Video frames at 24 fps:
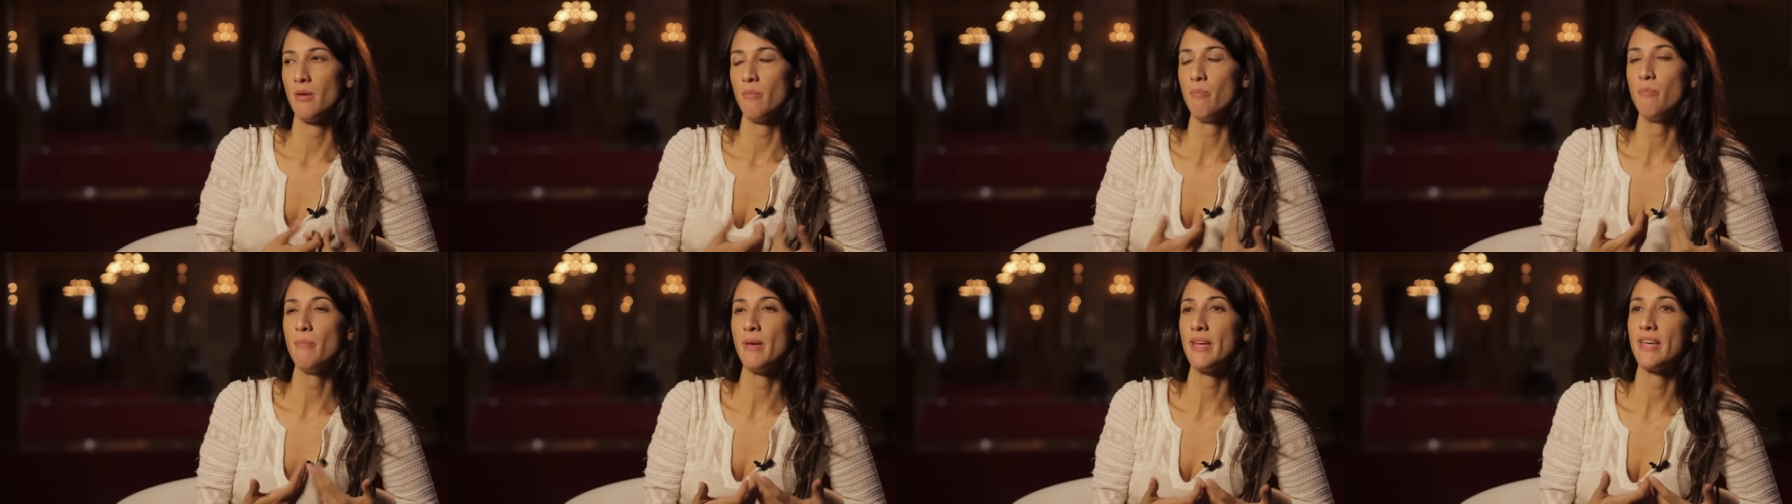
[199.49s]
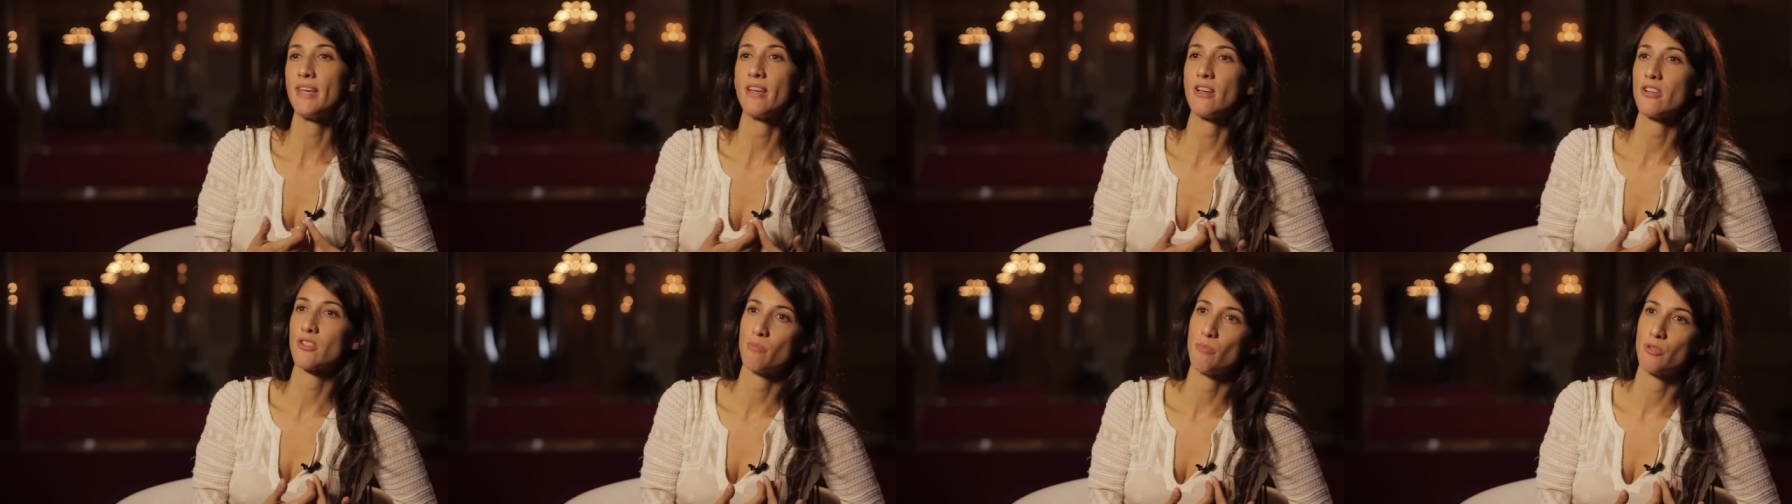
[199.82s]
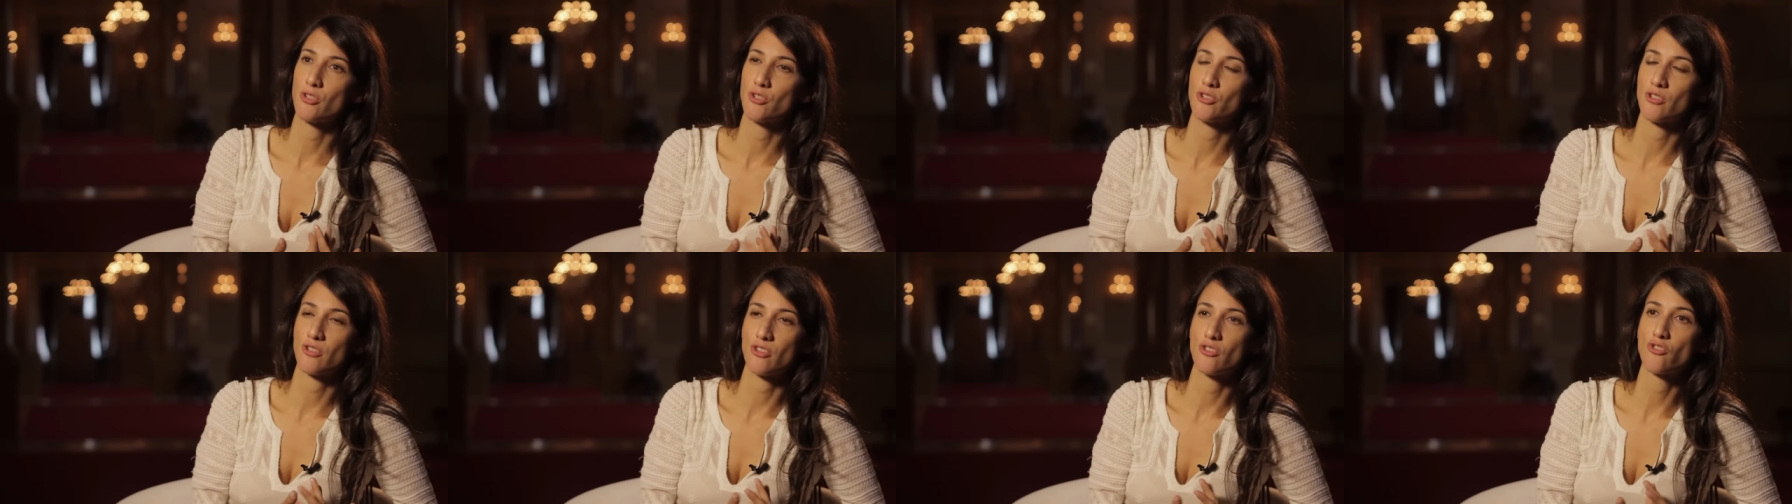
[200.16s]
making us
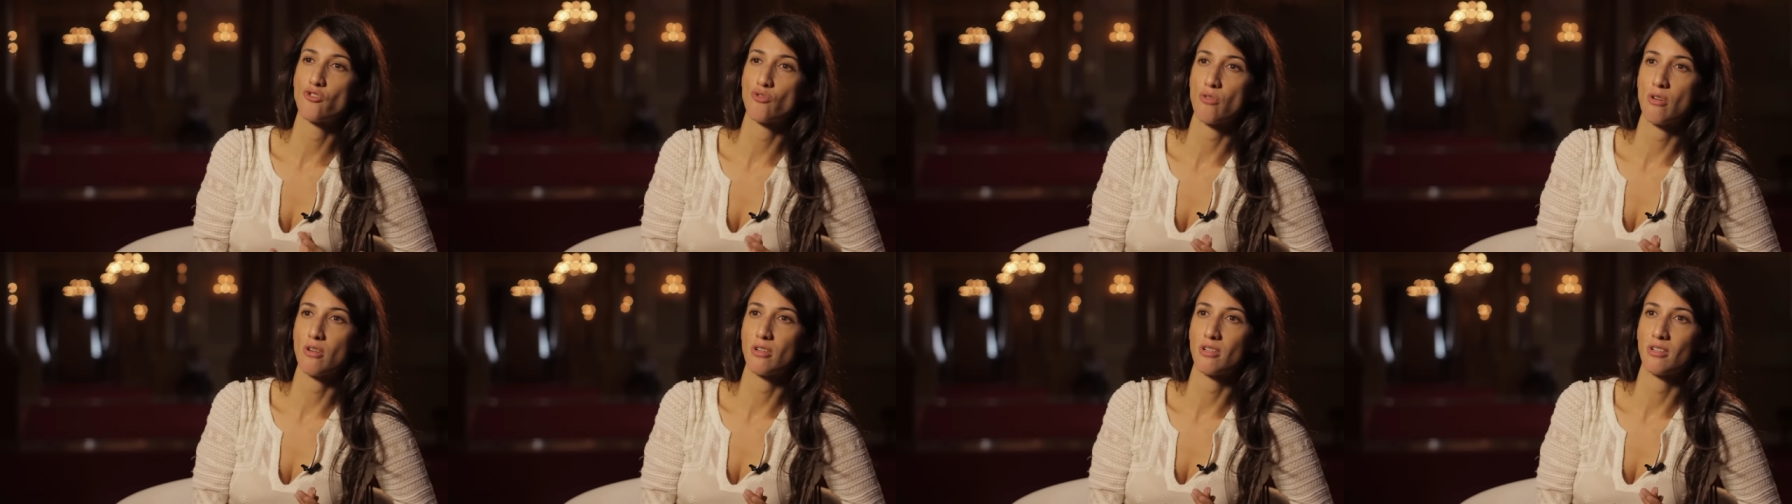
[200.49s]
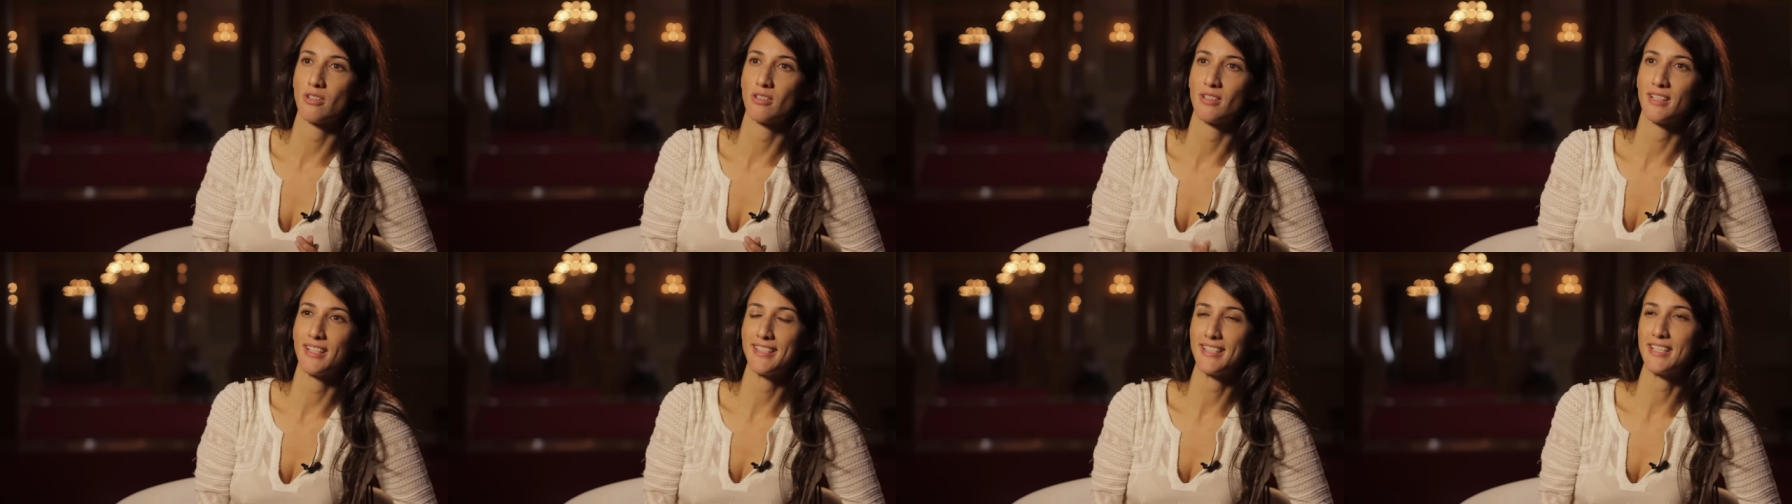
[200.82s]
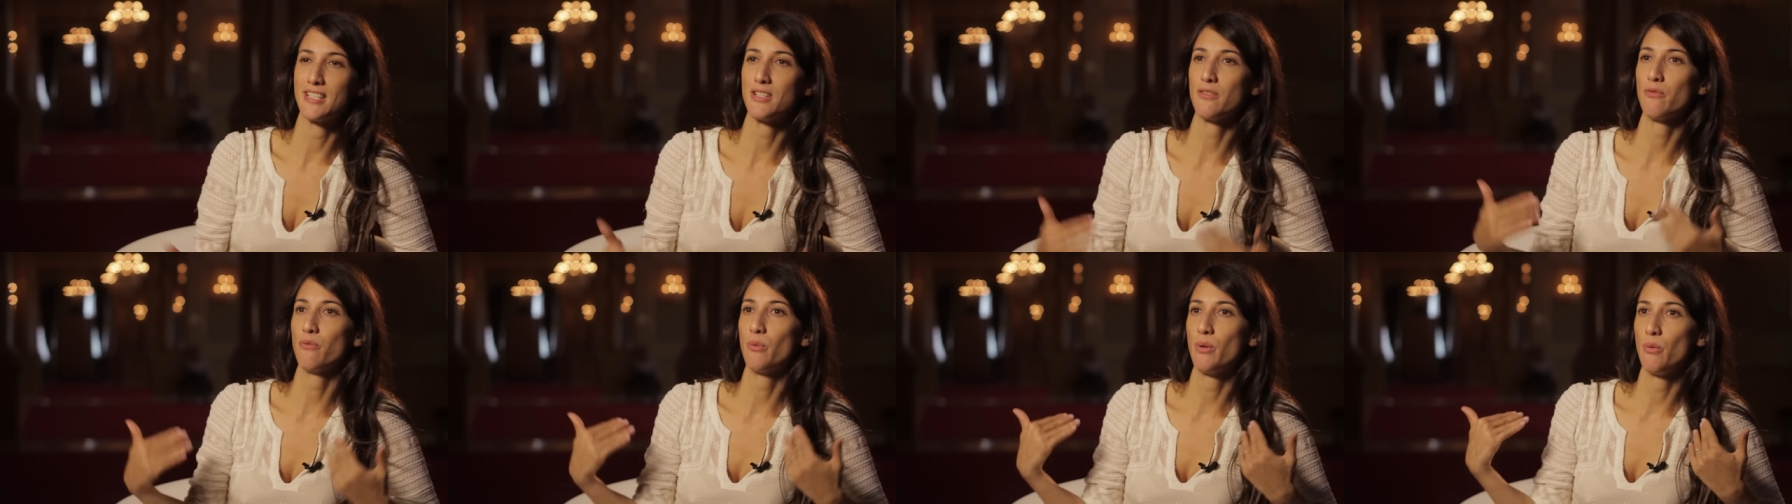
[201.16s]
much stronger. It's
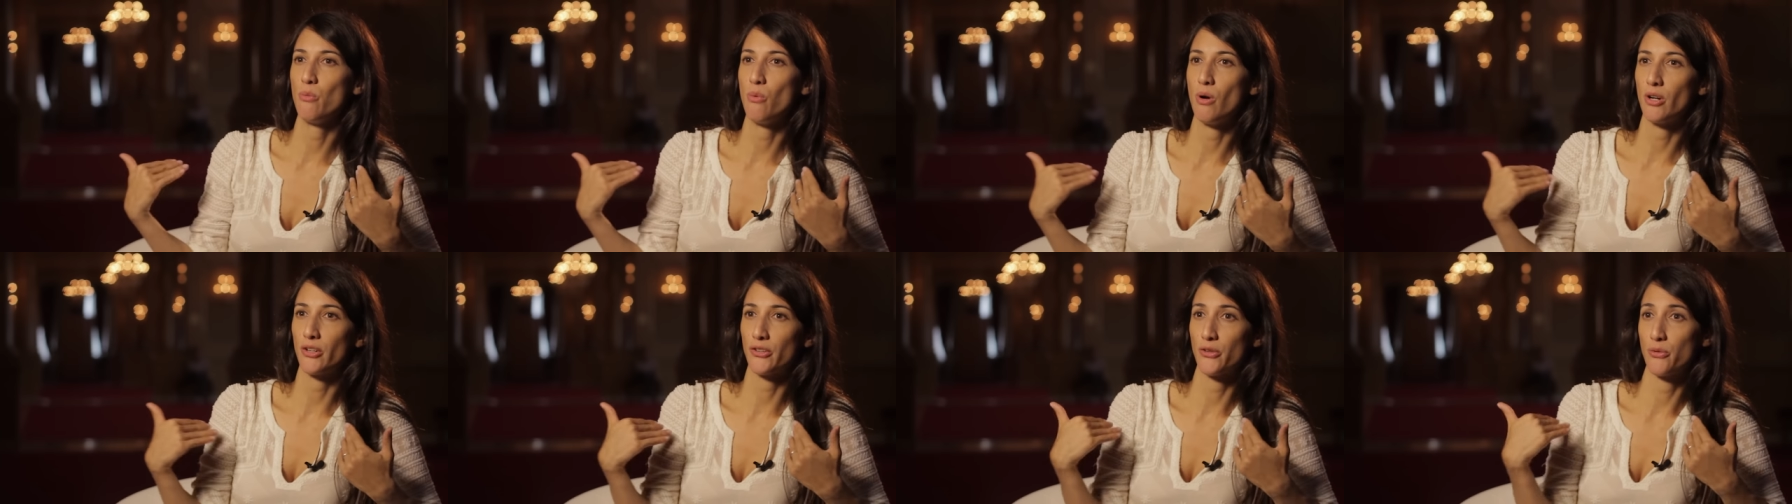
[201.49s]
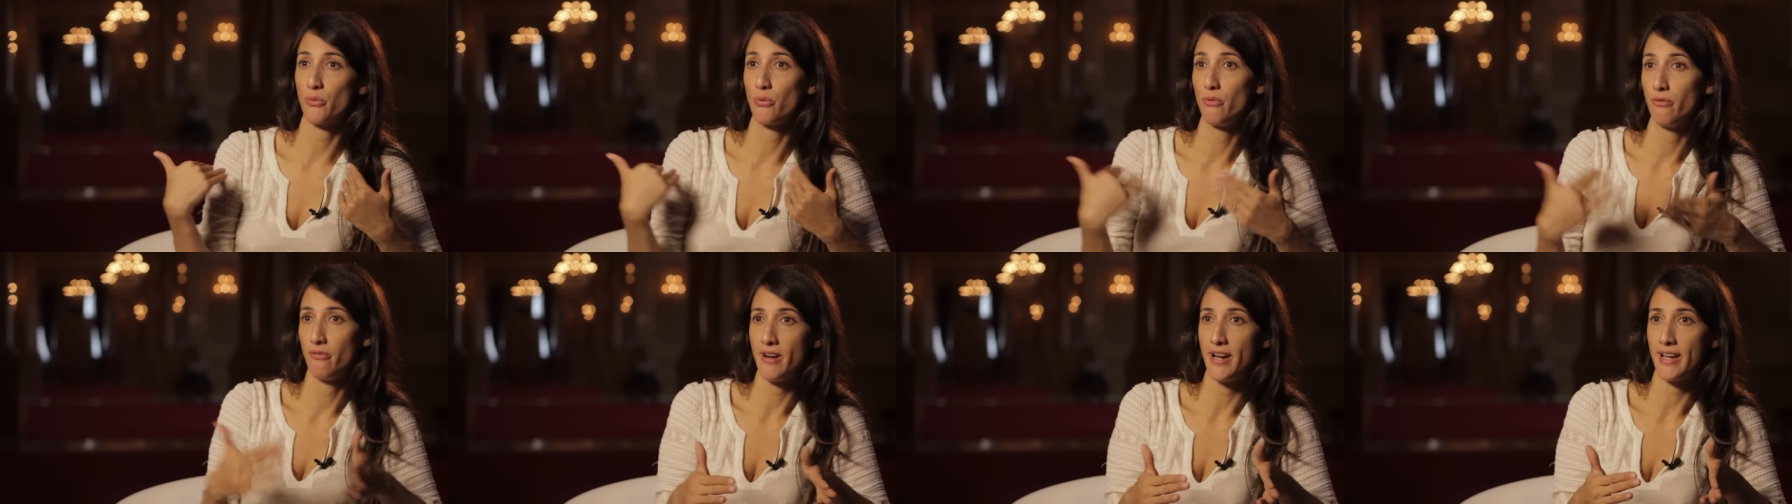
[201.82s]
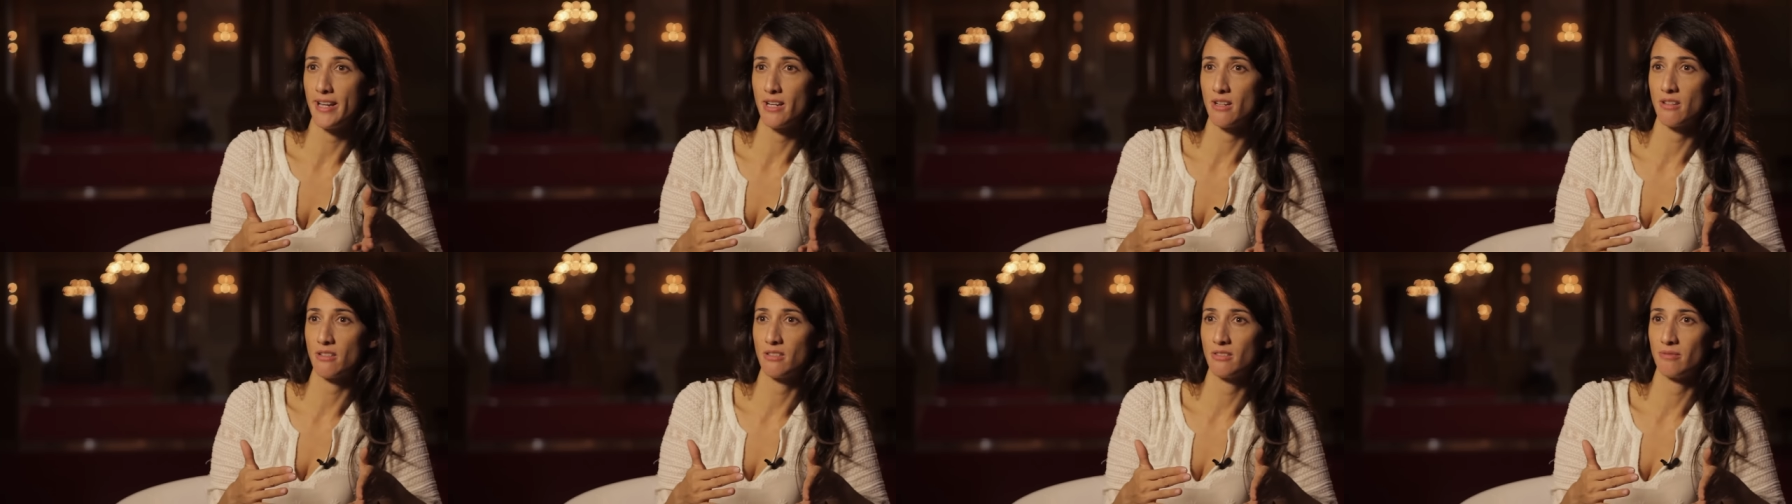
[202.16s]
as if we walked through
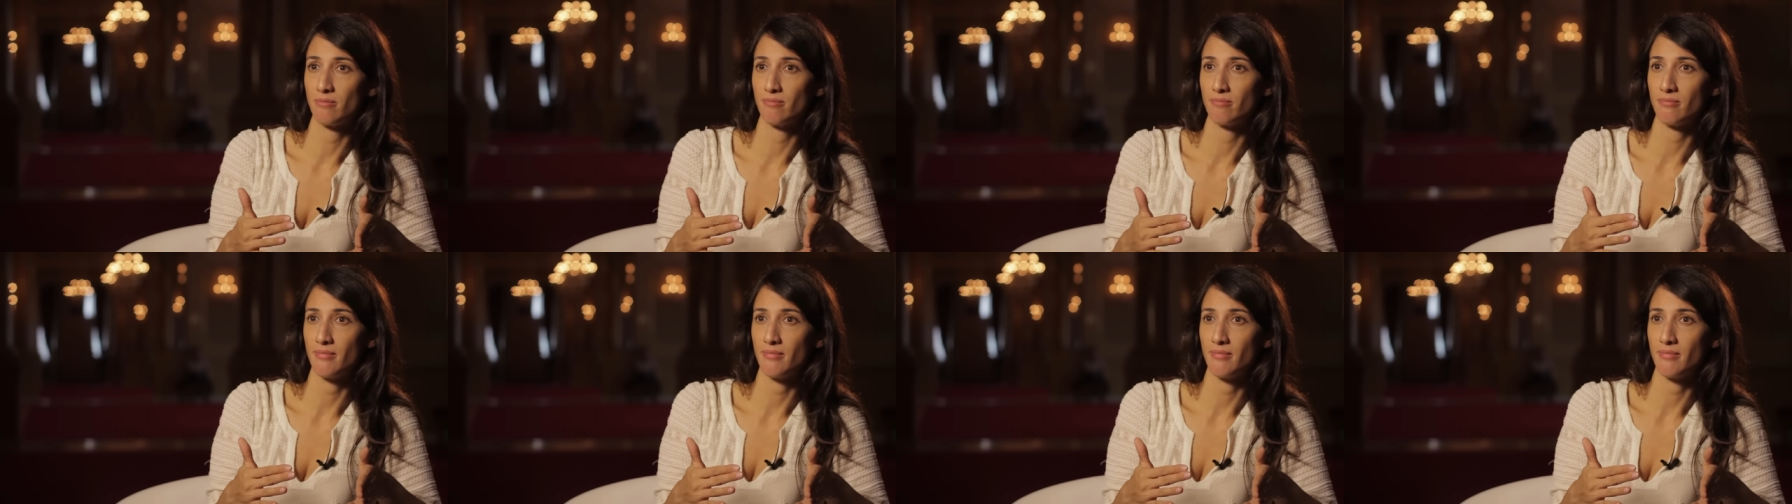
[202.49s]
fire